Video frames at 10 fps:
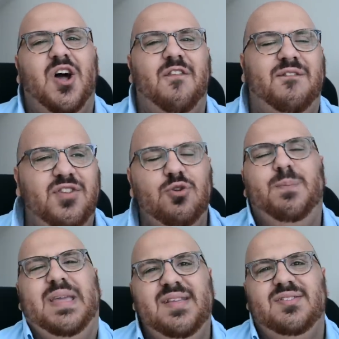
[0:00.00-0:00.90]
a few
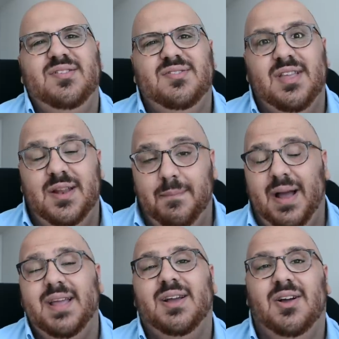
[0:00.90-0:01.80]
pieces in
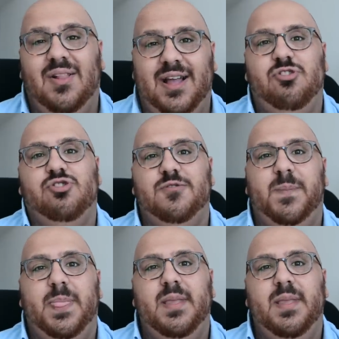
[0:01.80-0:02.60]
my collection.